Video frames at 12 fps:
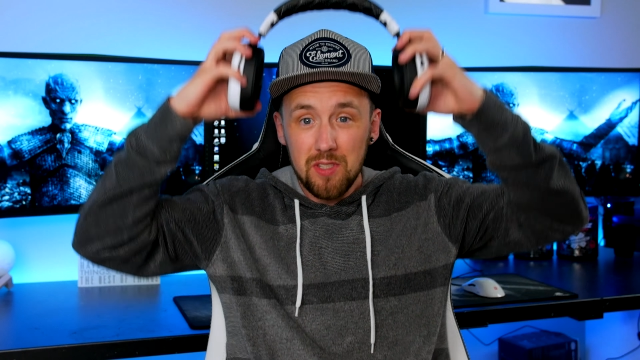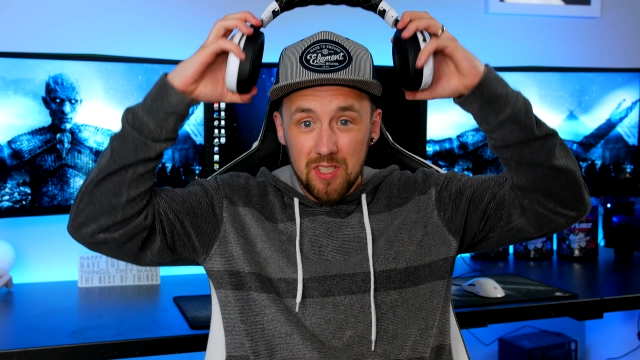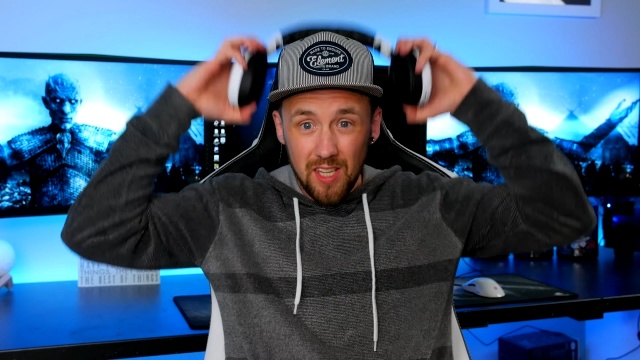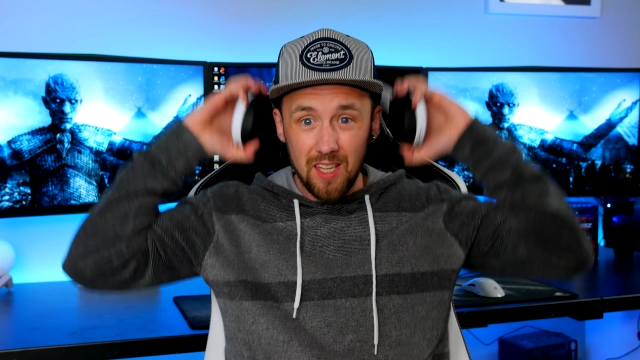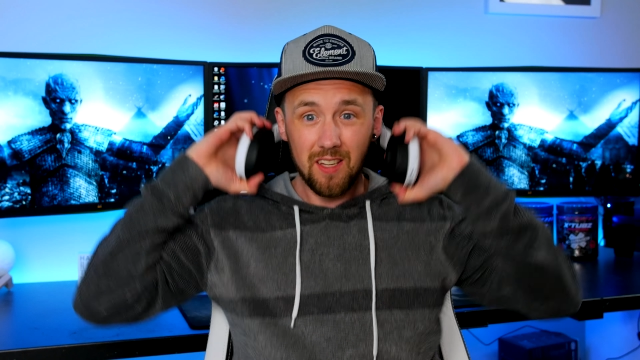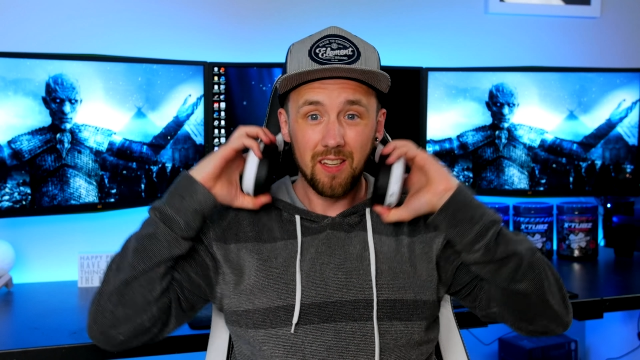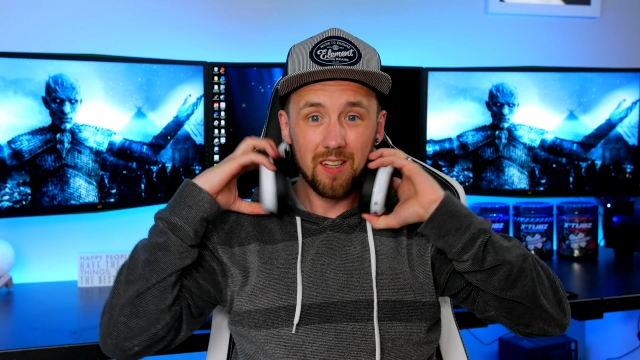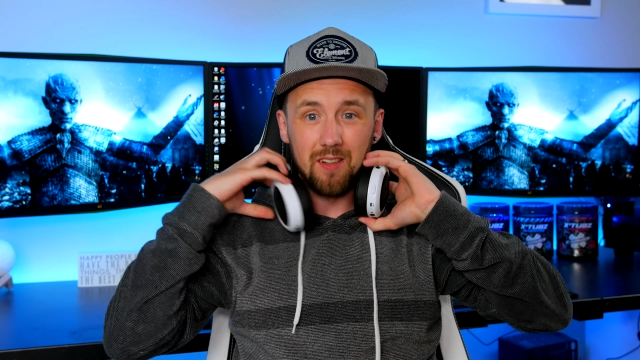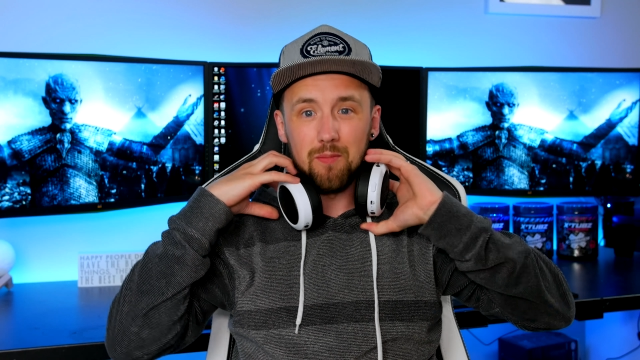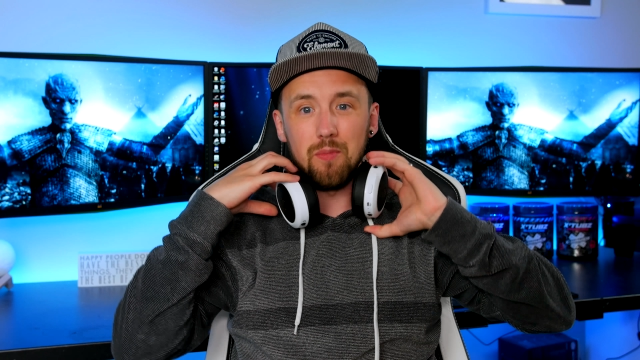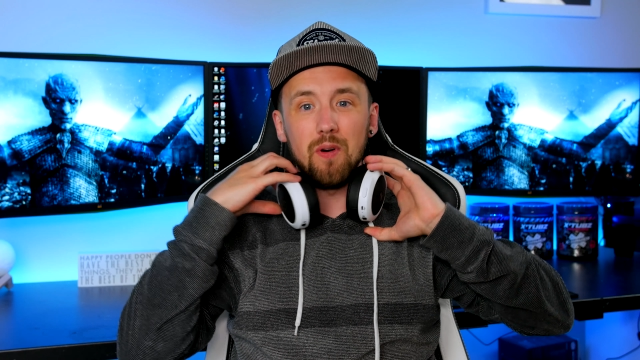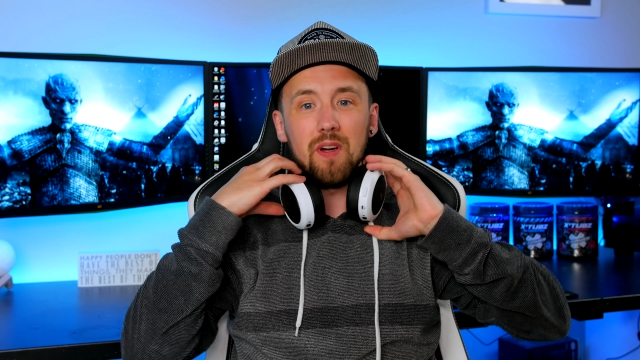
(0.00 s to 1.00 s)
say,
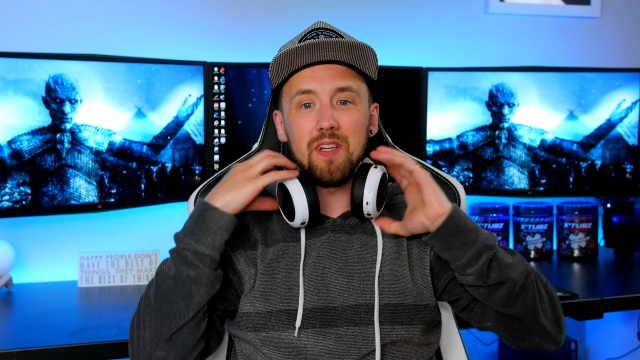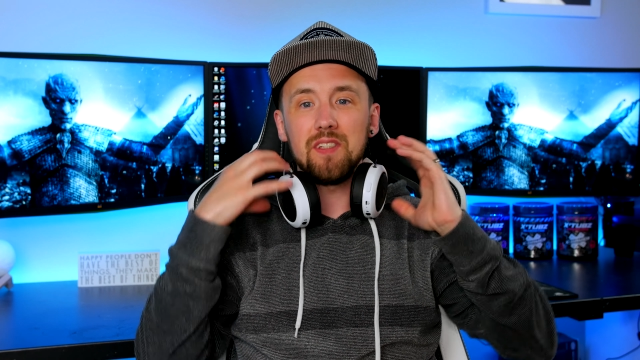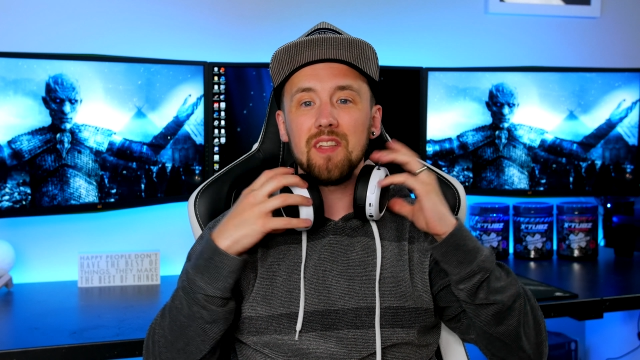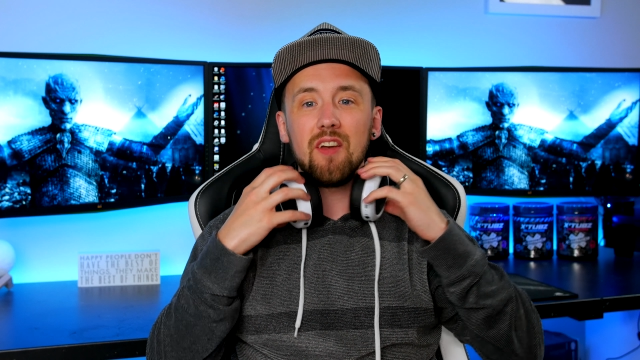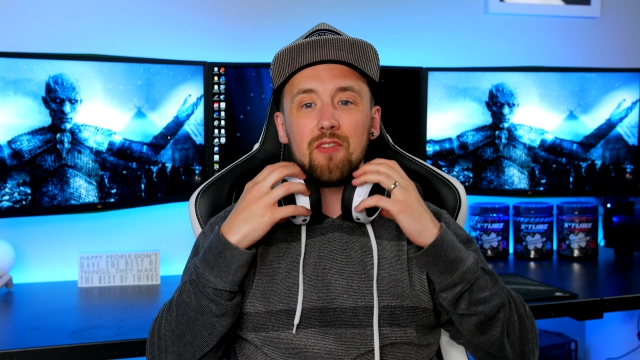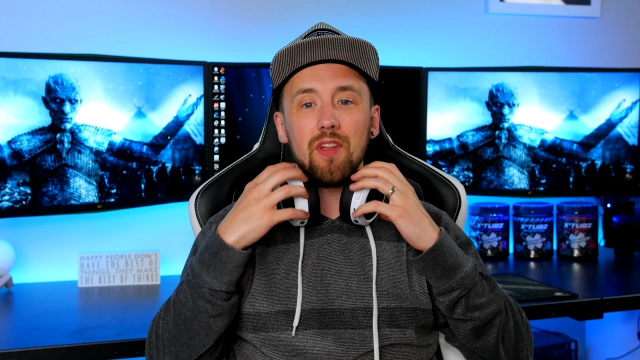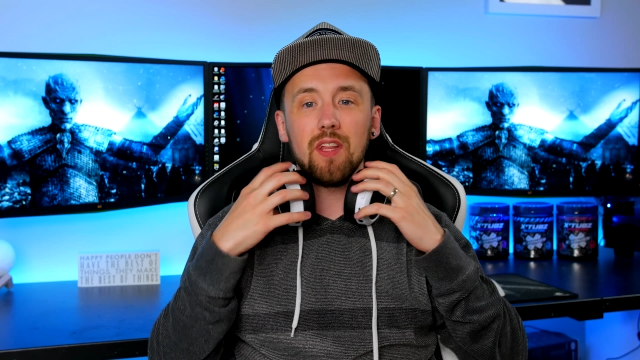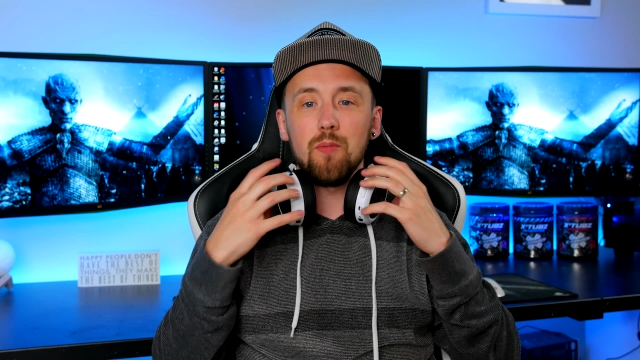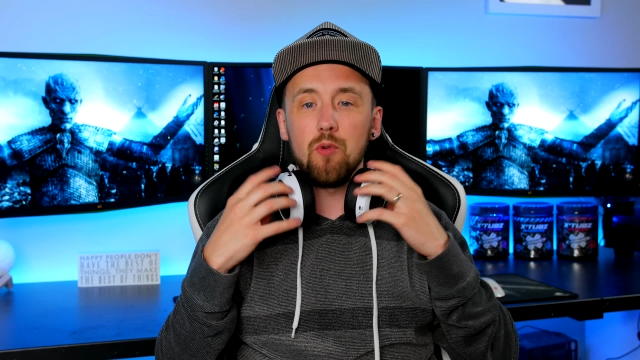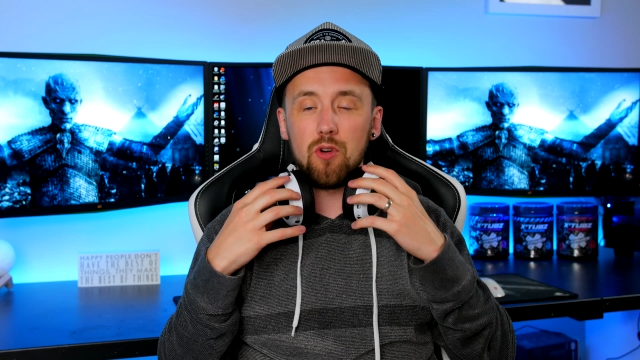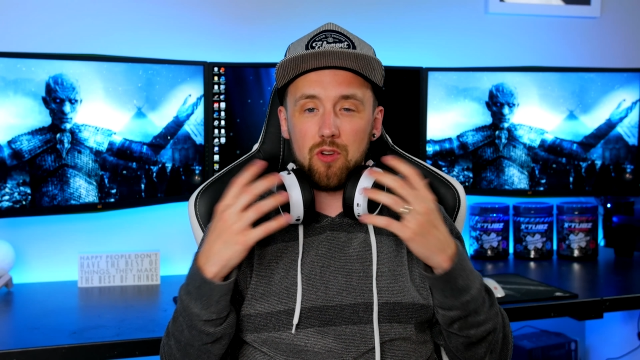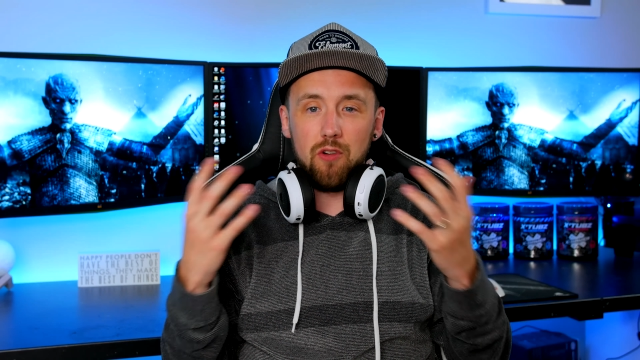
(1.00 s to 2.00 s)
but it's definitely
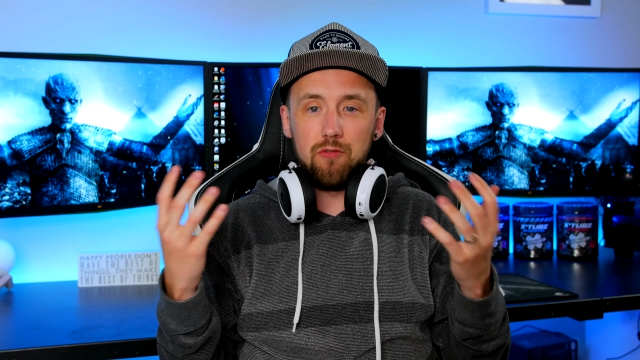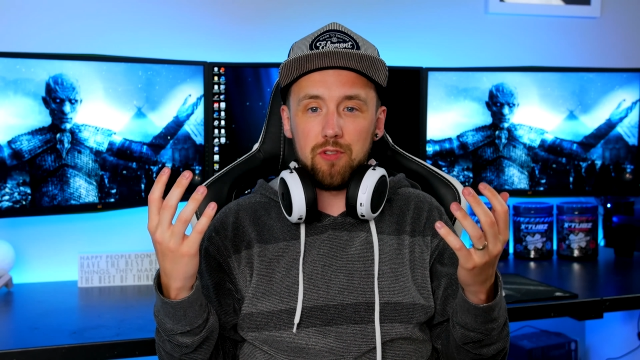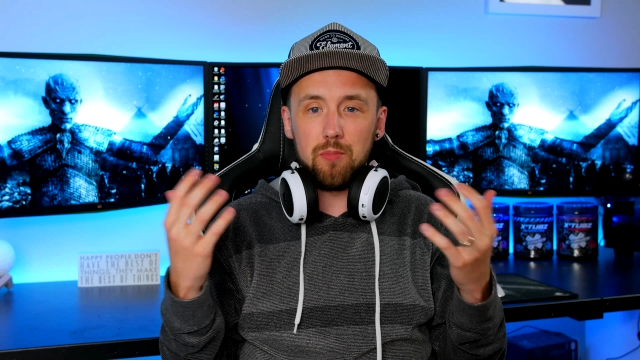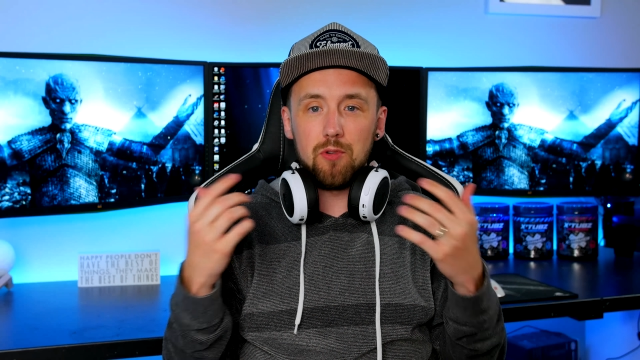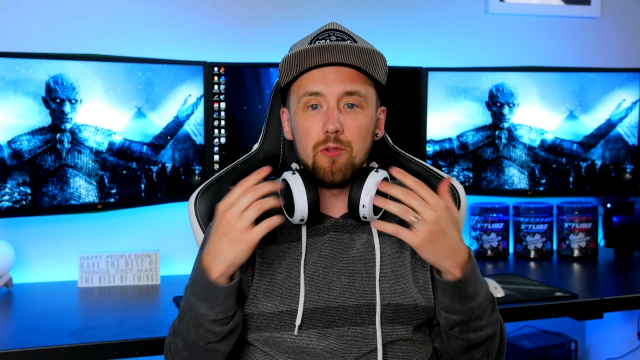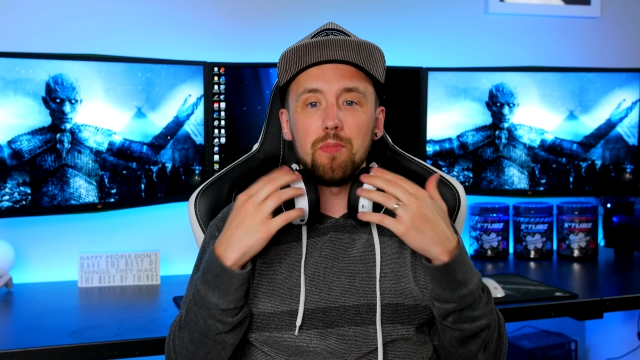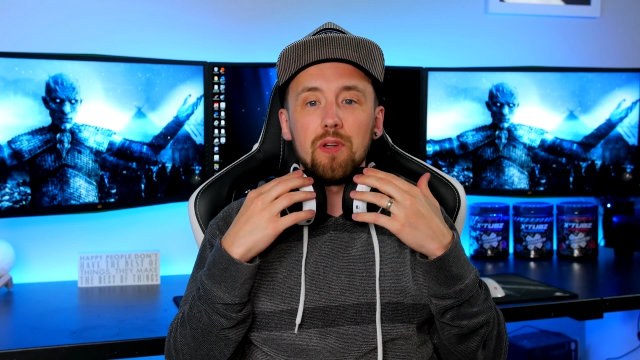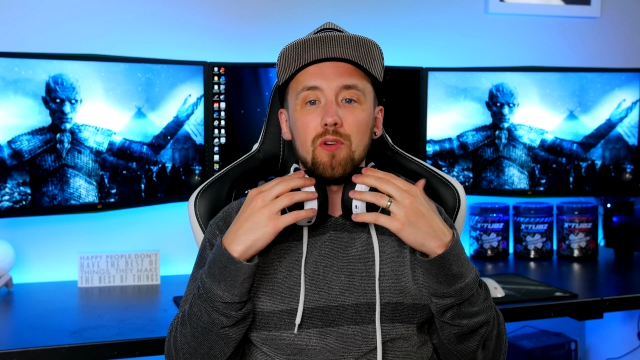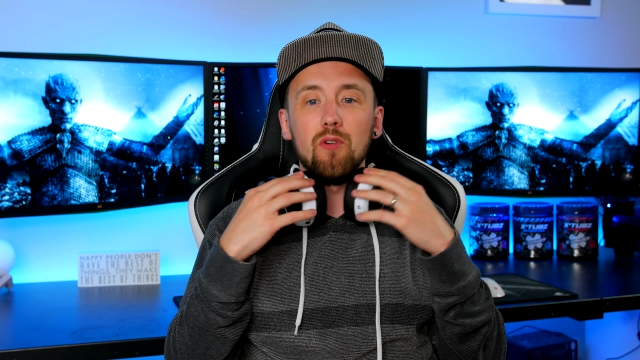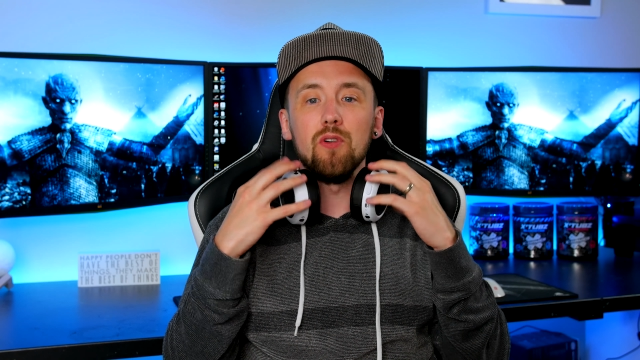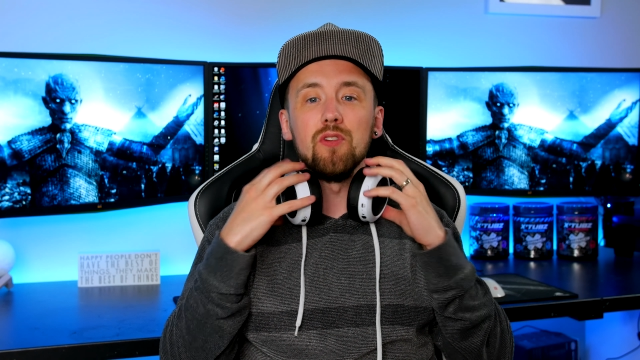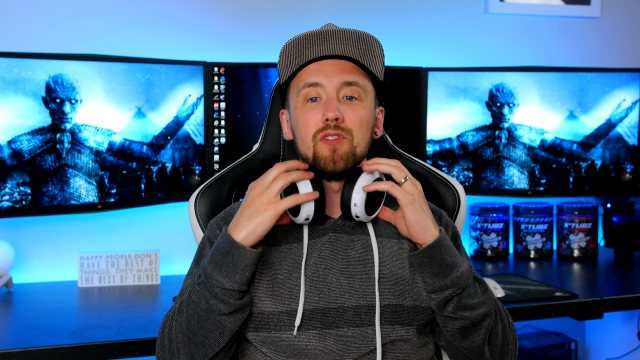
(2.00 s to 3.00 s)
more comfortable
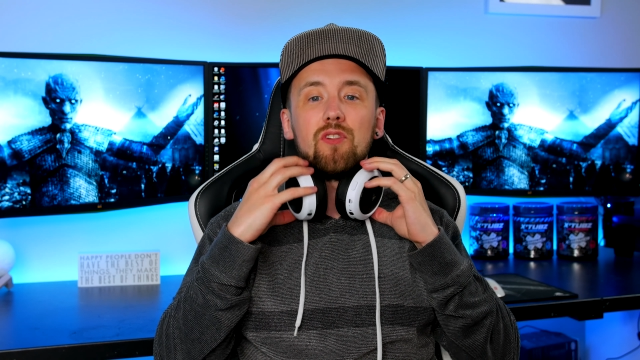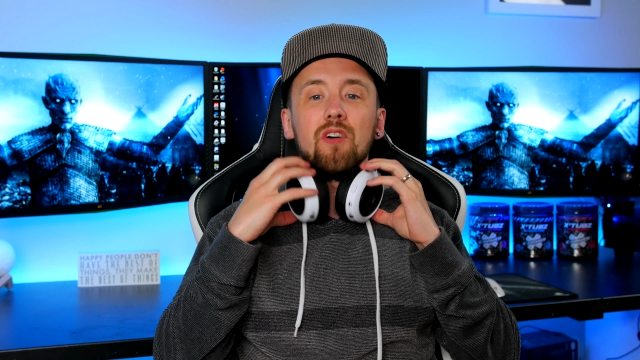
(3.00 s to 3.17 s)
because